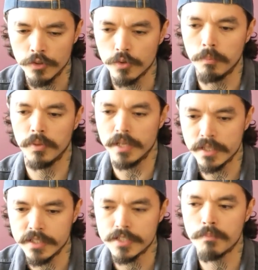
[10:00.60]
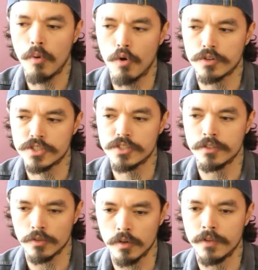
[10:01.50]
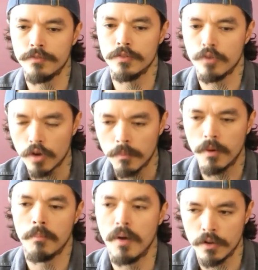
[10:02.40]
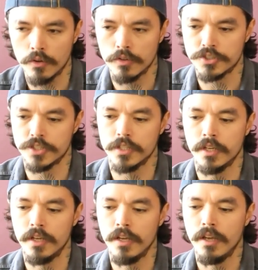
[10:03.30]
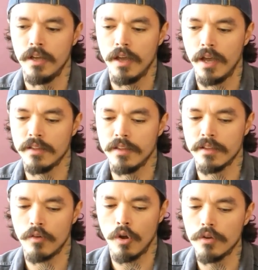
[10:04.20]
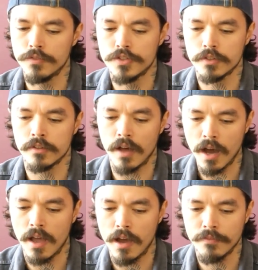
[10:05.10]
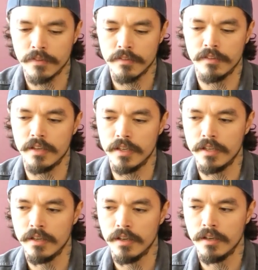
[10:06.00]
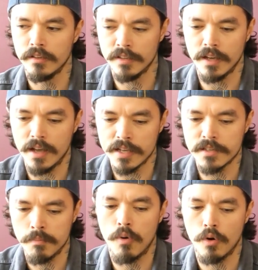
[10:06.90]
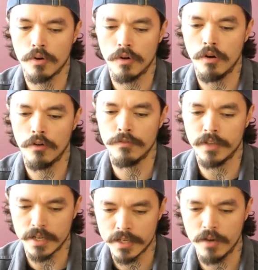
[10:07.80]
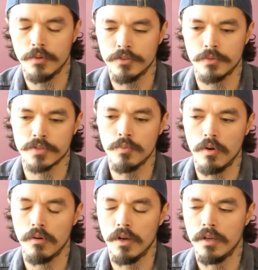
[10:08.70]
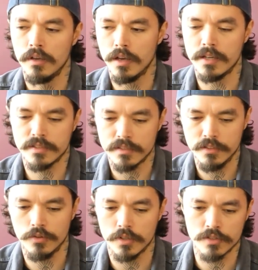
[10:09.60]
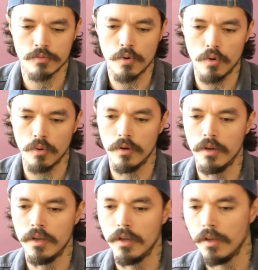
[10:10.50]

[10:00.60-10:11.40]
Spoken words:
you know, playing these sports, you know, if you talk about biology. And then all of a sudden I have to see that as a part of that character as well, as, you know, as the role.